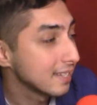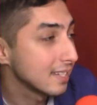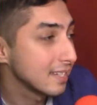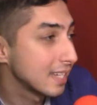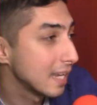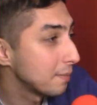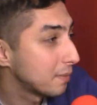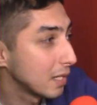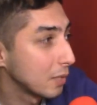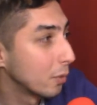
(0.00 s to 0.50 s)
the
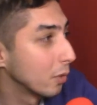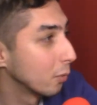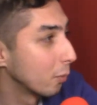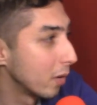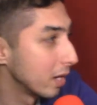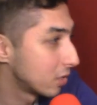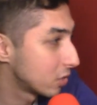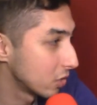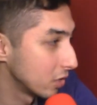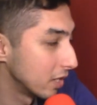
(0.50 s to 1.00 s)
same thing with
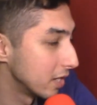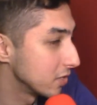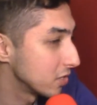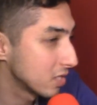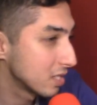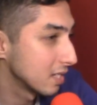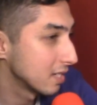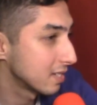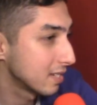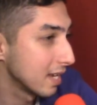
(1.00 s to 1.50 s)
Witcher. It's
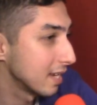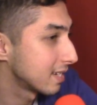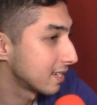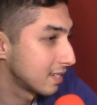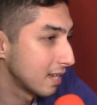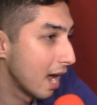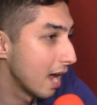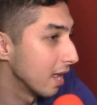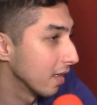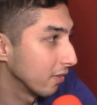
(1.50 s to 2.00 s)
just a
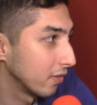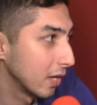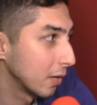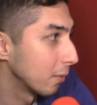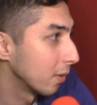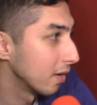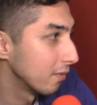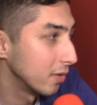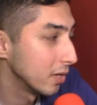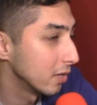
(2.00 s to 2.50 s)
style thing,
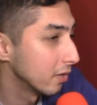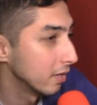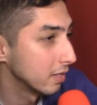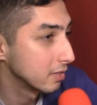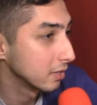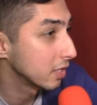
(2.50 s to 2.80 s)
whatever you're into.